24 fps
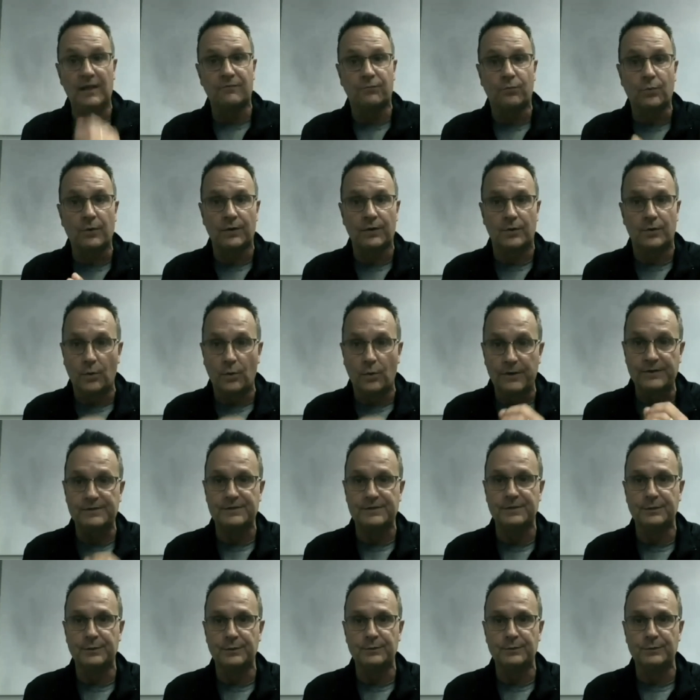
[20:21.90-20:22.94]
if we're going
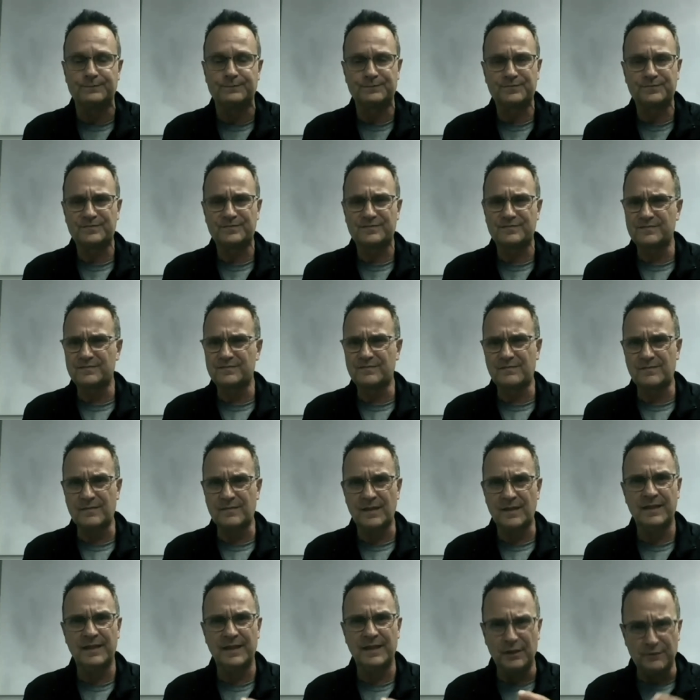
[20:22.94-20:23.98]
to
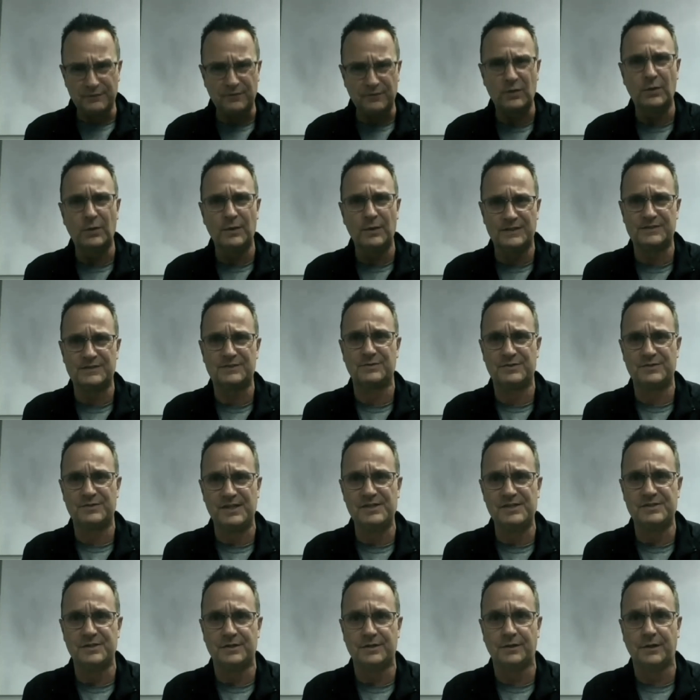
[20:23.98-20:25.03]
influence
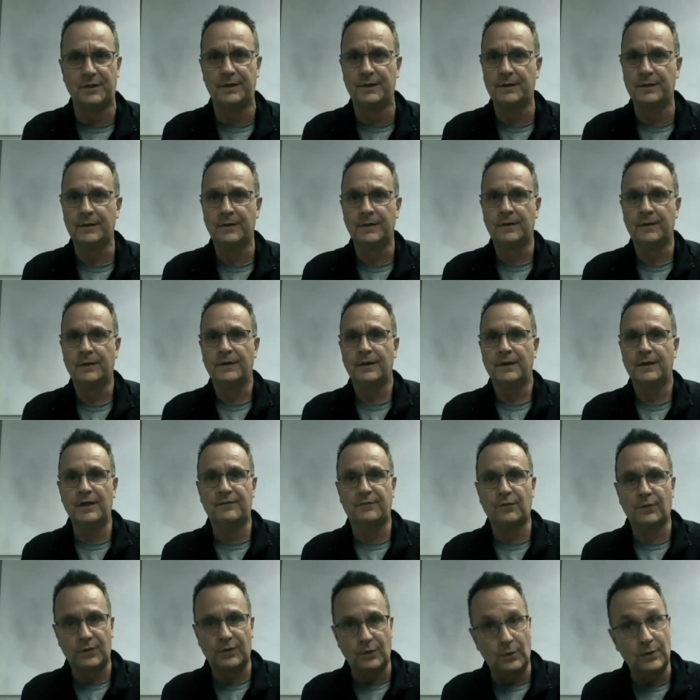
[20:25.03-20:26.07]
strategically,
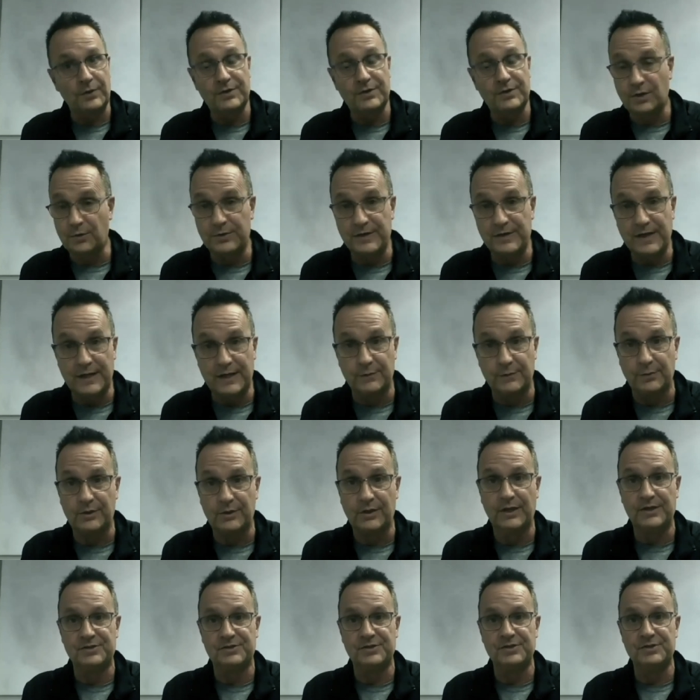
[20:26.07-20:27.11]
if we're going to create a
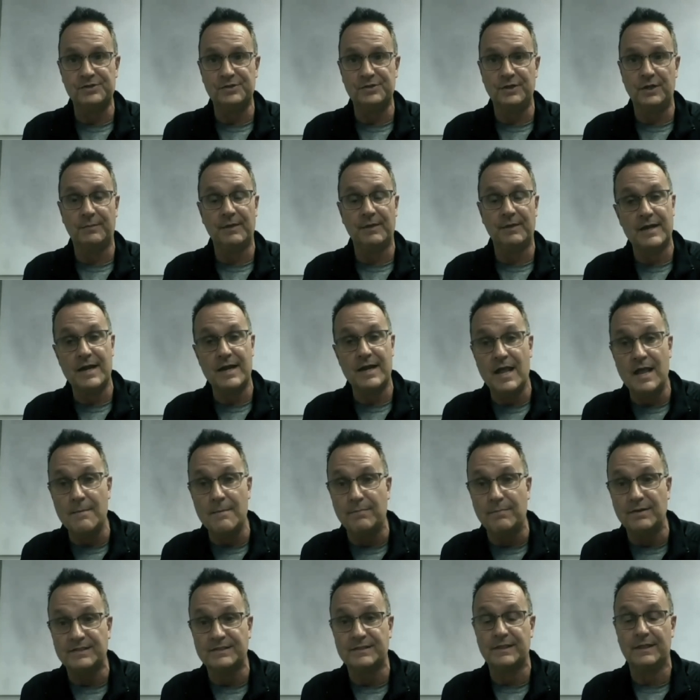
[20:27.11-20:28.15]
relationship in an
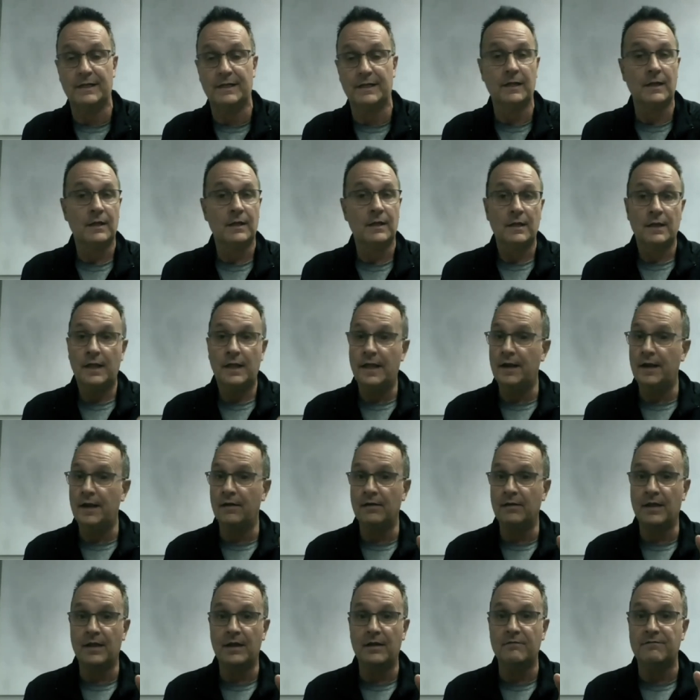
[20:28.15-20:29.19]
embassy, in a,
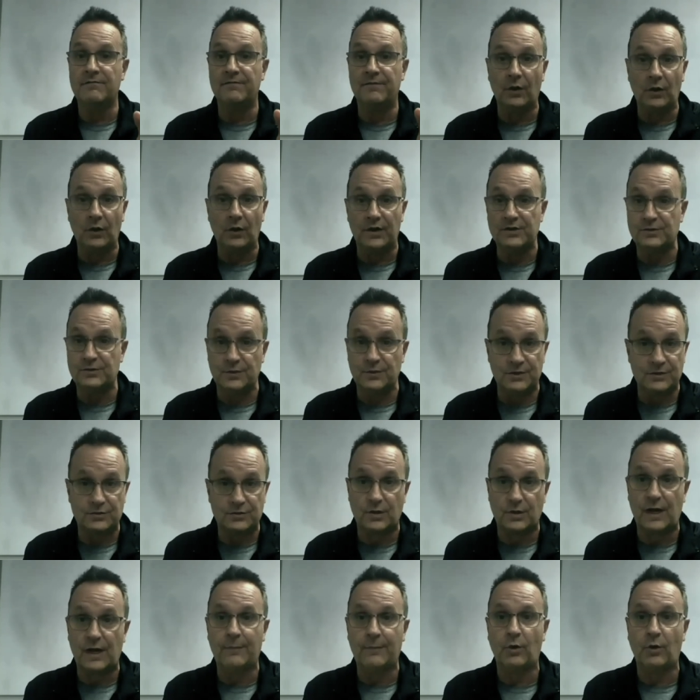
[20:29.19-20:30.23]
in a village with a
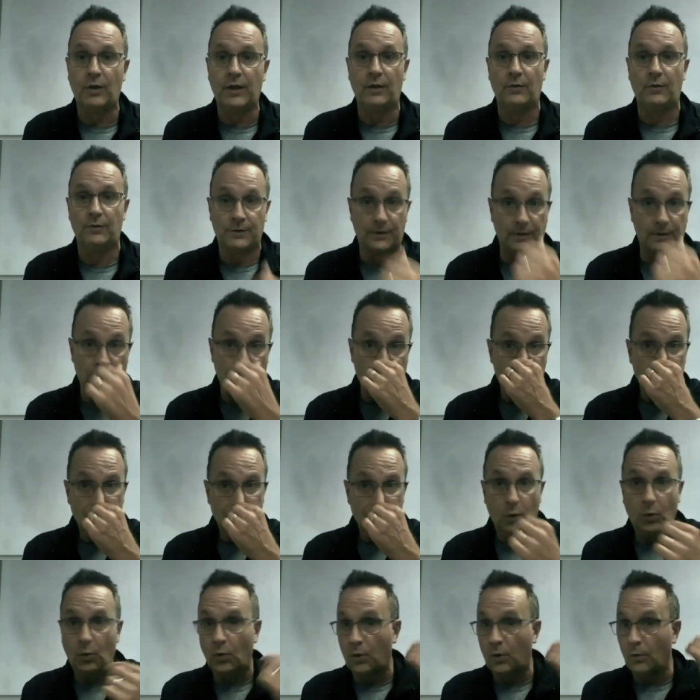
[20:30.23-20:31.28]
tribal elder
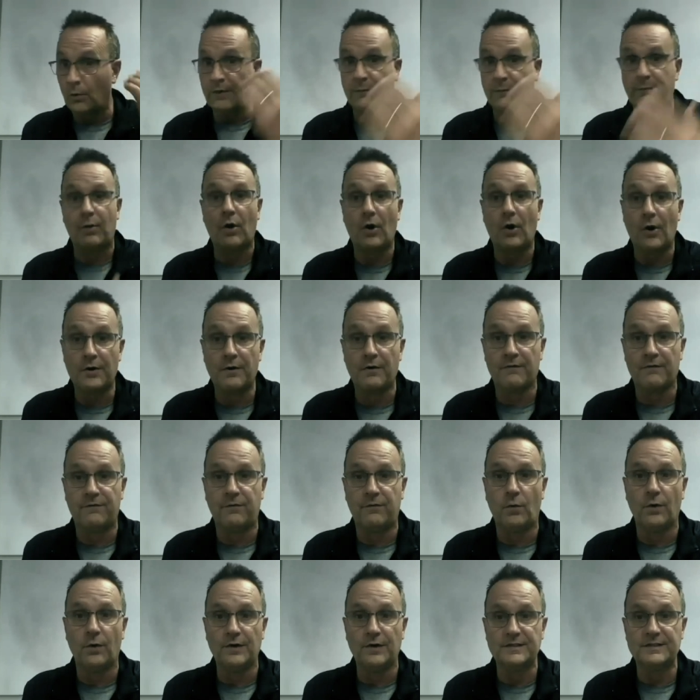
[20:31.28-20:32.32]
or with a partner
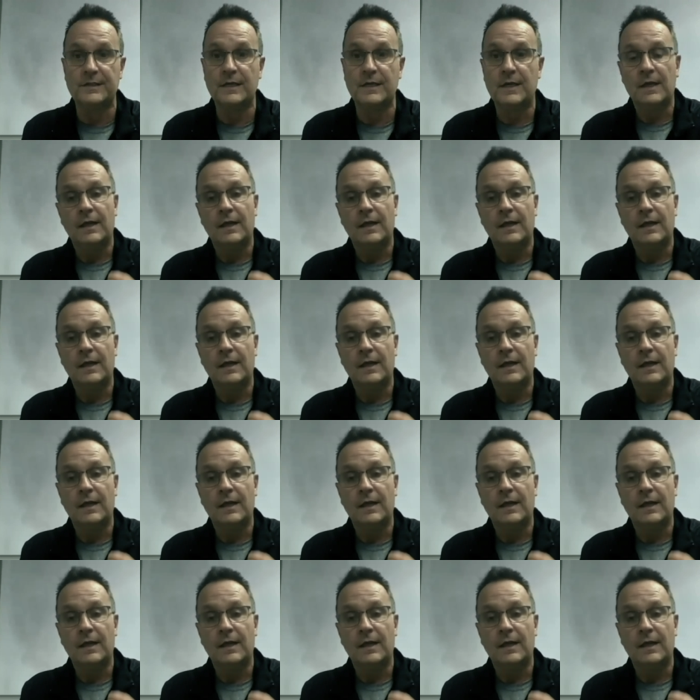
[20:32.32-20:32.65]
force,